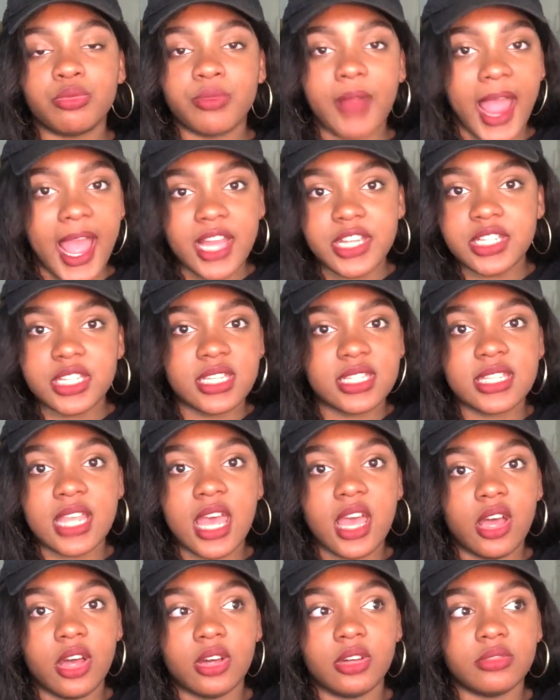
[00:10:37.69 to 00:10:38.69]
ratchet as
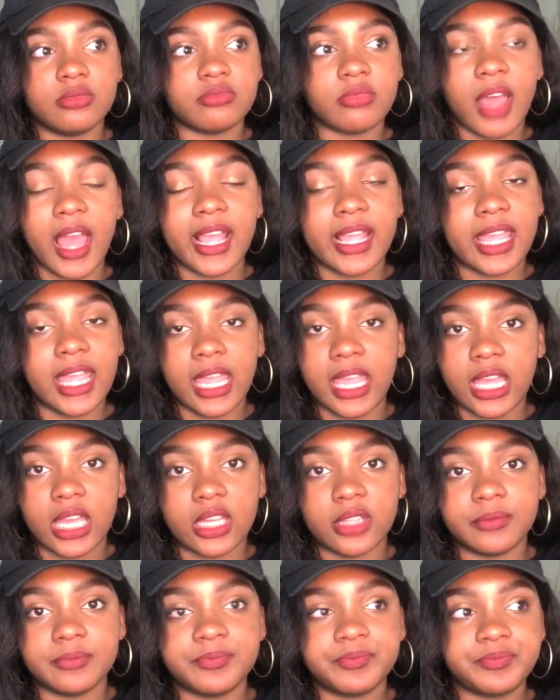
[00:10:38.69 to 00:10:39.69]
hell. I can't.